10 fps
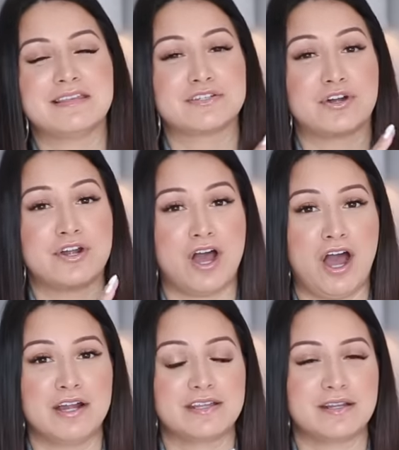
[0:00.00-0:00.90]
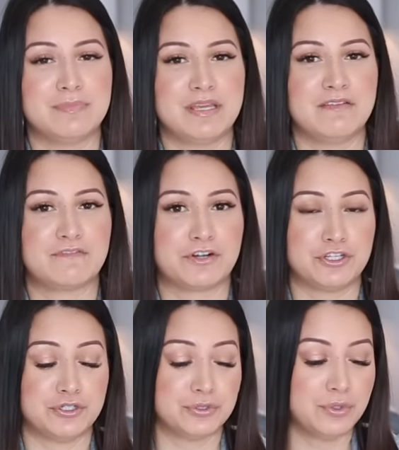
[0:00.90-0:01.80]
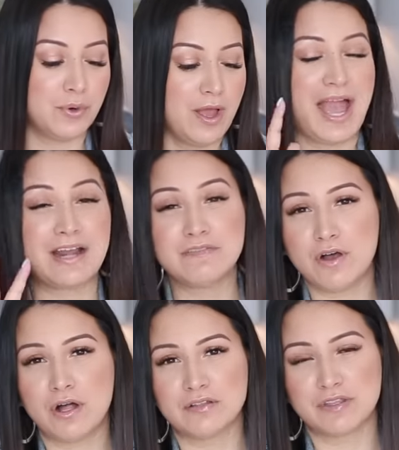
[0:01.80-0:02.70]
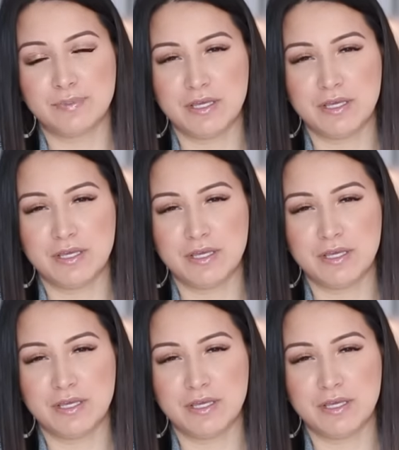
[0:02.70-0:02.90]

these are not gonna be for you. Out of all of the